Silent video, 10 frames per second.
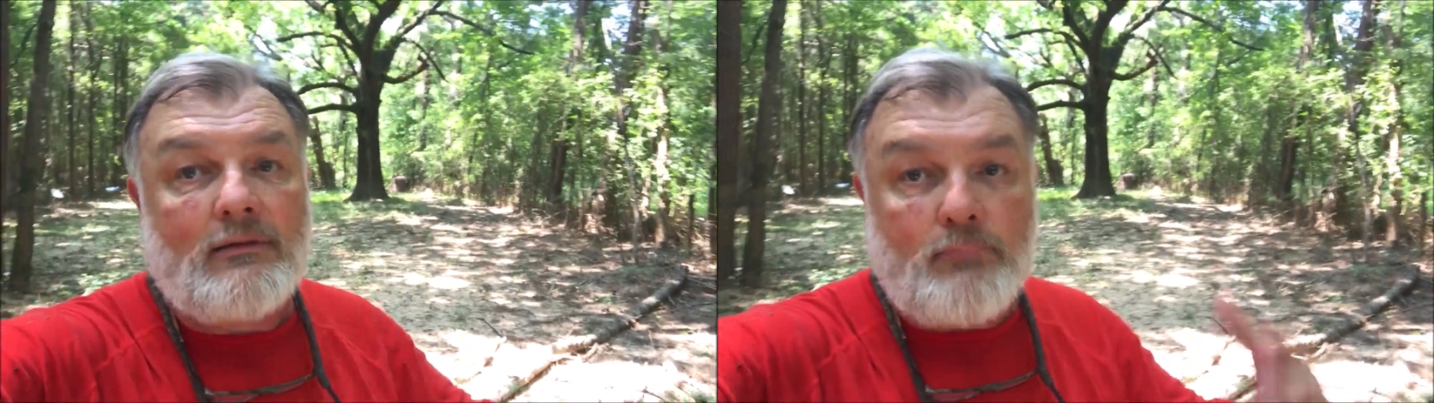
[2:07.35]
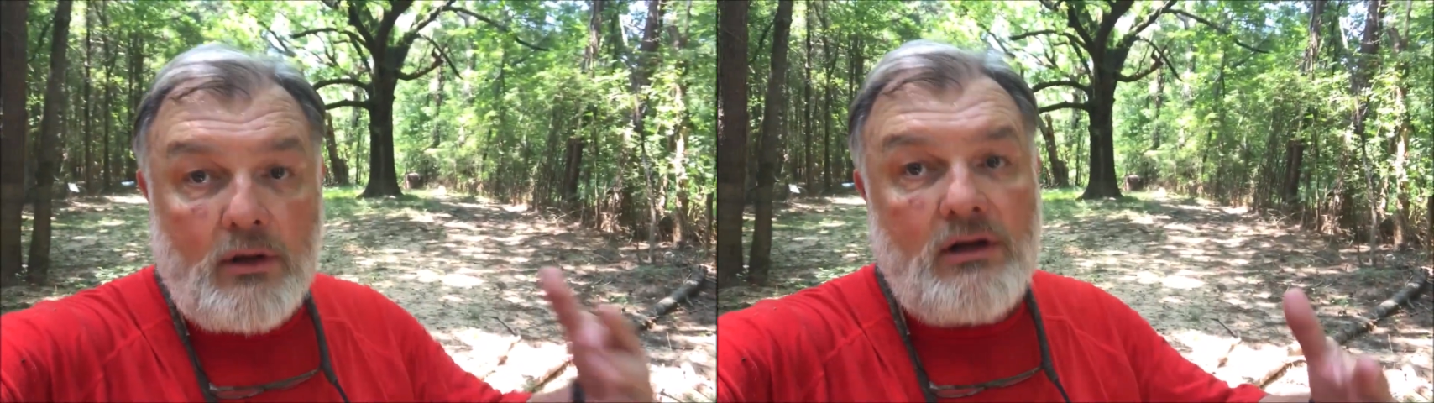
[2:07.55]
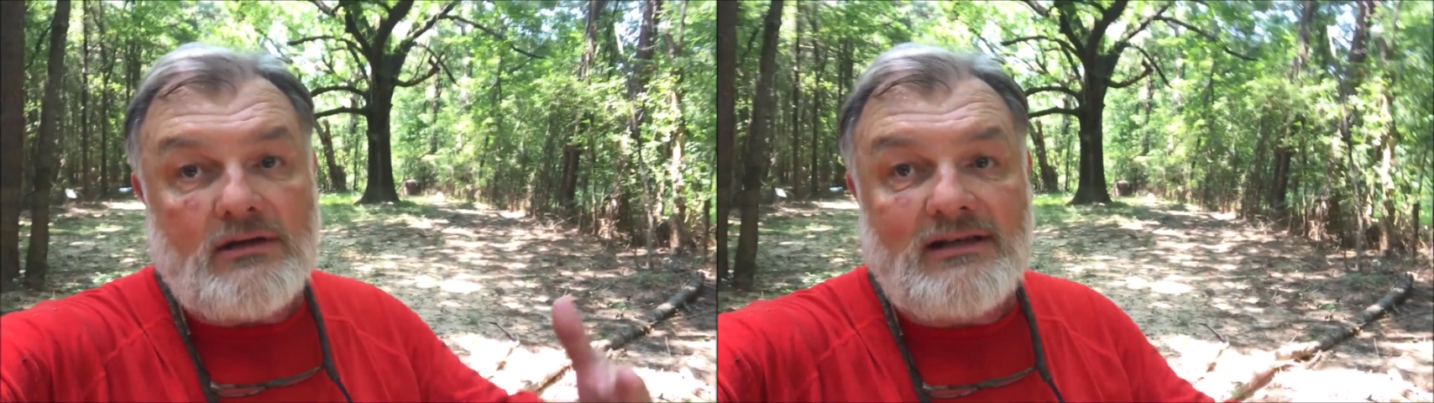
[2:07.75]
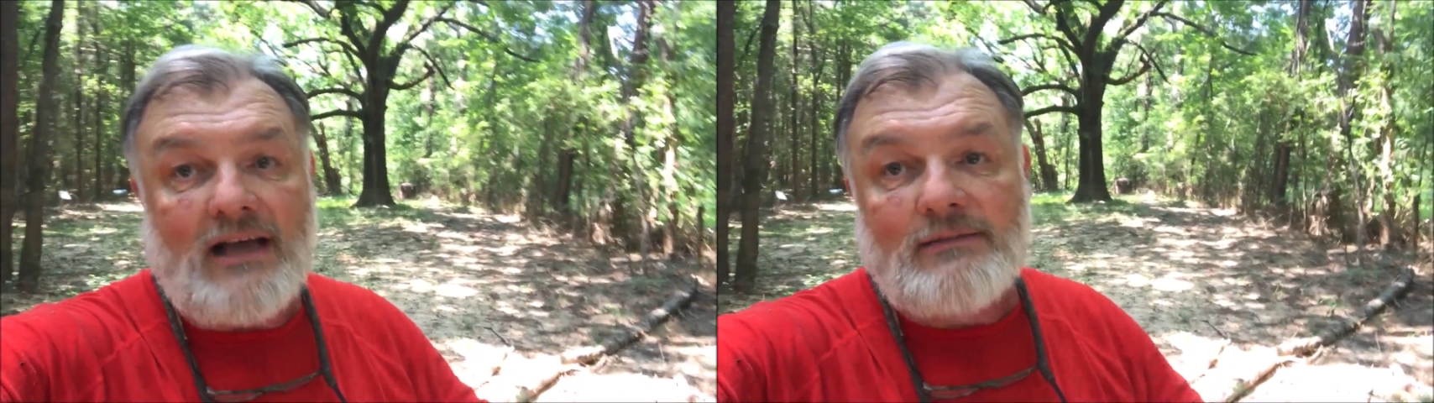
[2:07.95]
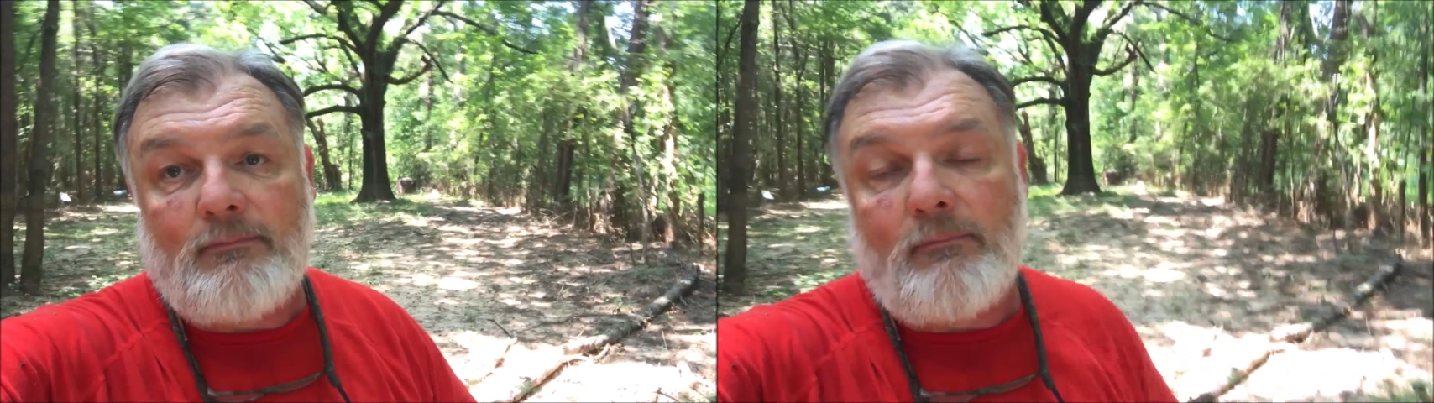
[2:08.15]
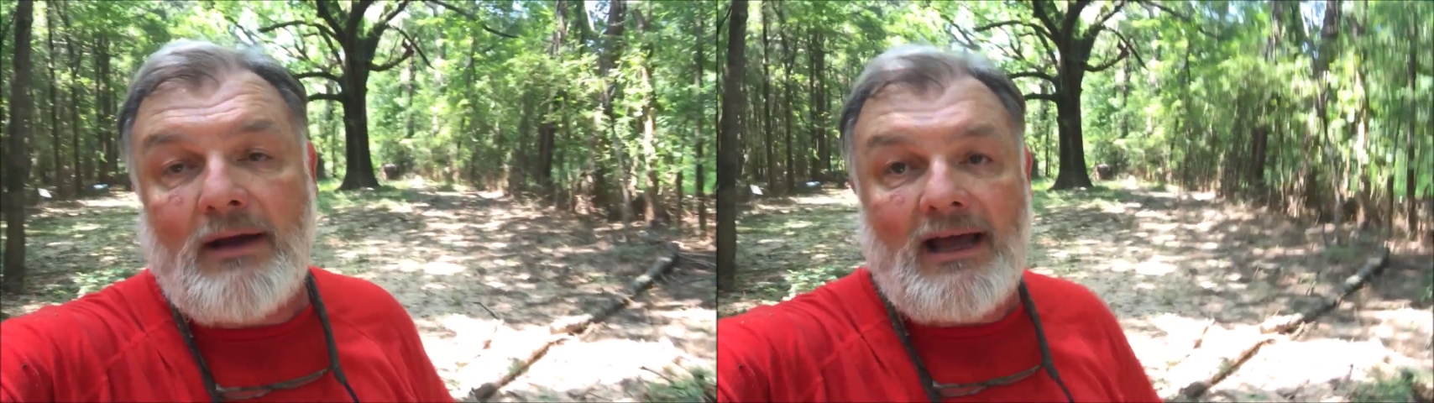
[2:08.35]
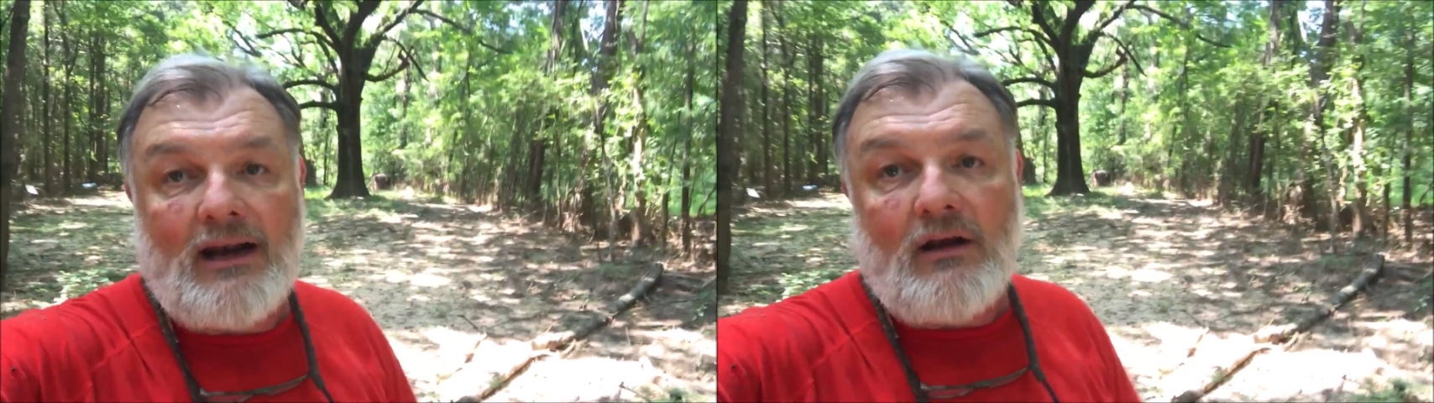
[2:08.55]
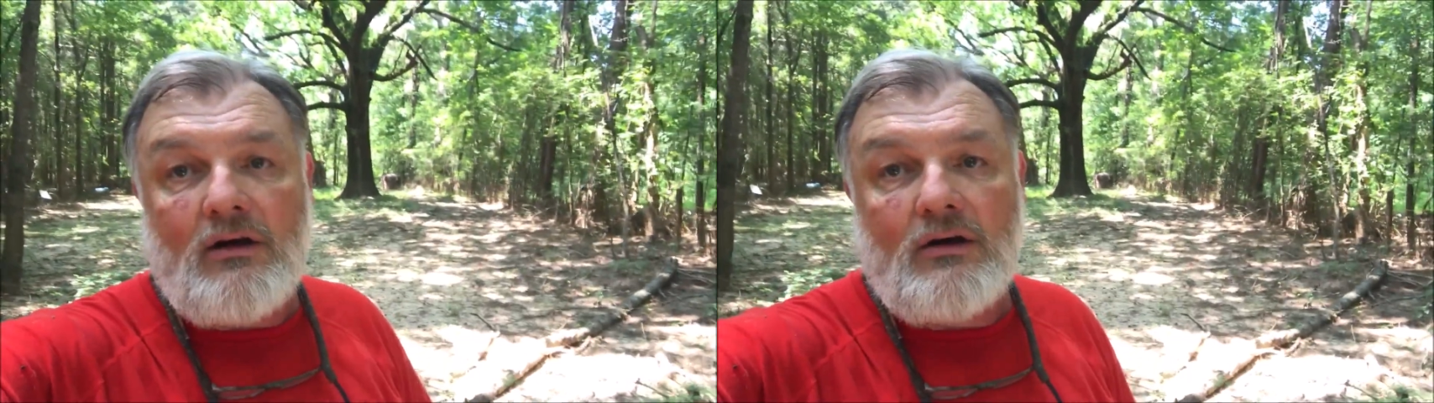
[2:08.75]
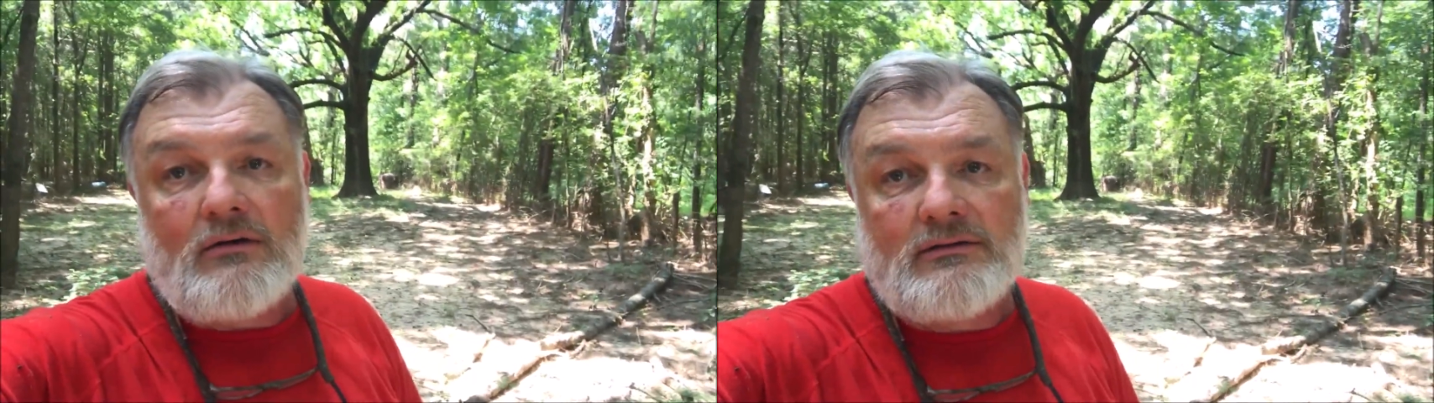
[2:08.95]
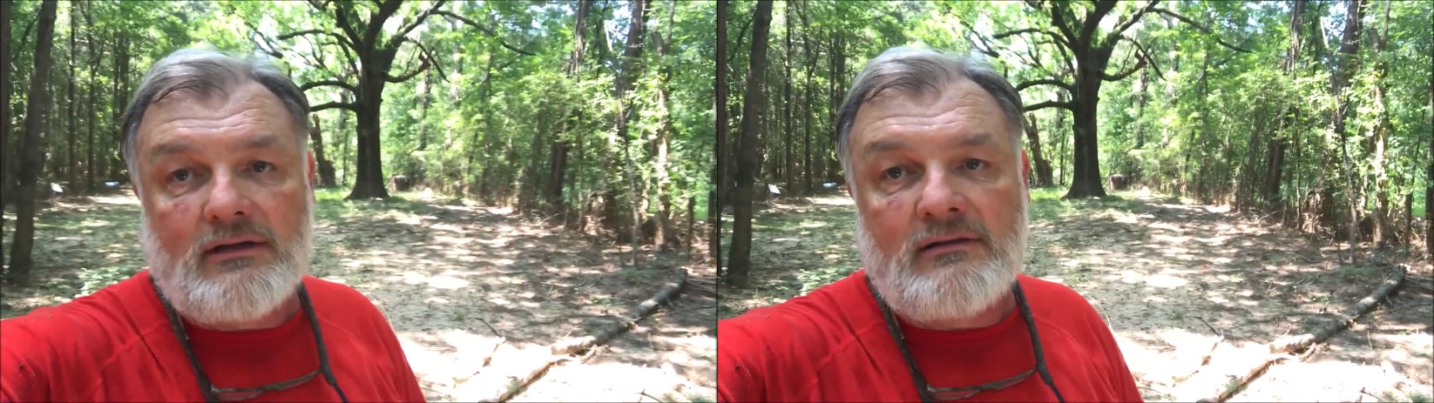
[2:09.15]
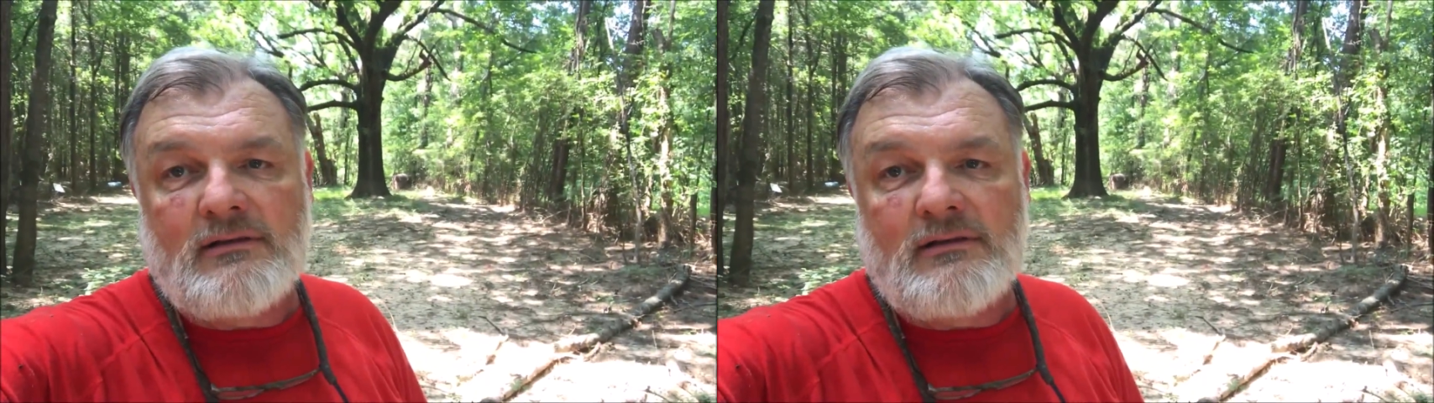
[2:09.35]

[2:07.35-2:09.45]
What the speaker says: pretty good sized pine logs and